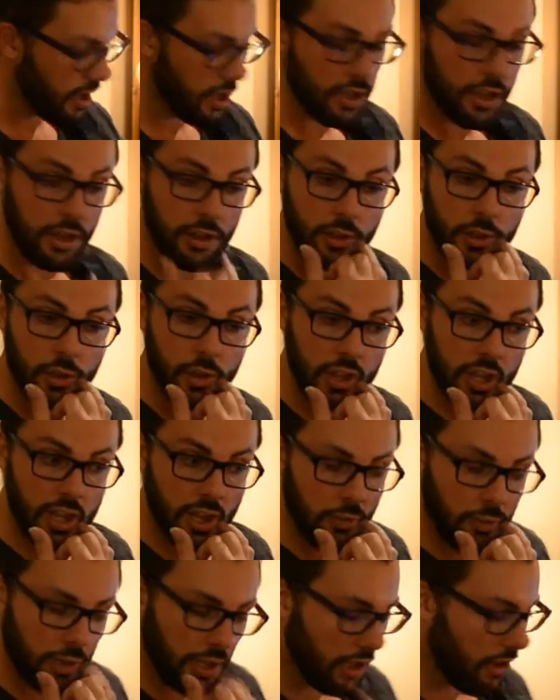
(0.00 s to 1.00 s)
Now, the good thing I
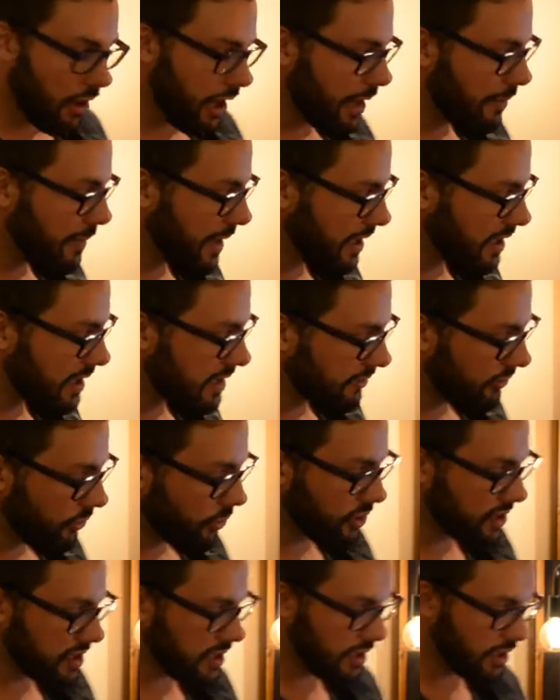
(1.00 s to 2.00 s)
really like about this
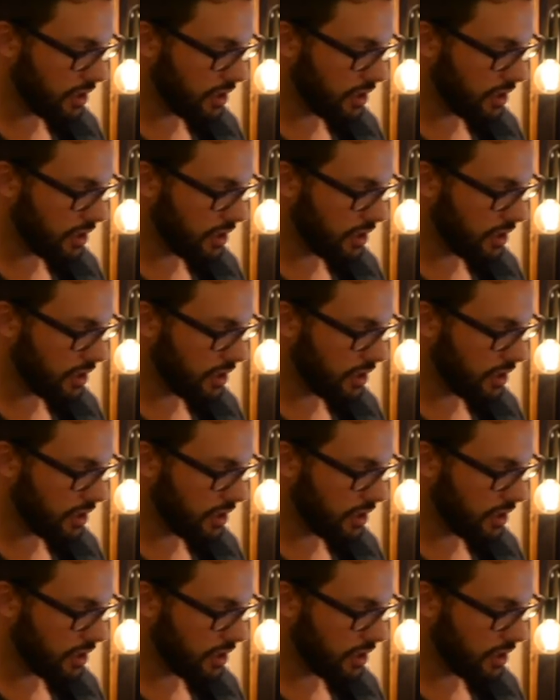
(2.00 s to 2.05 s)
voicing